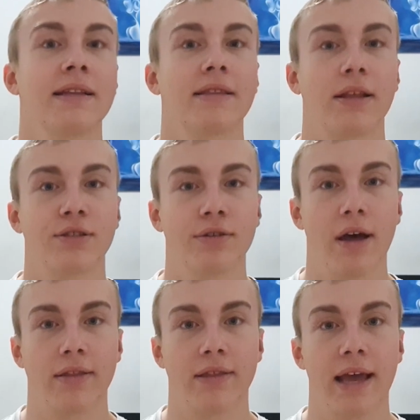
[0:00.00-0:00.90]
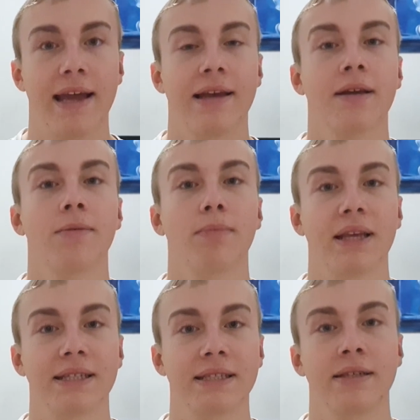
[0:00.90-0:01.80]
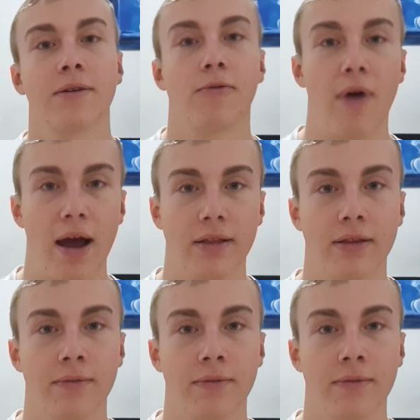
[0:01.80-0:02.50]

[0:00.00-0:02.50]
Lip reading: Tetsudatte, please find.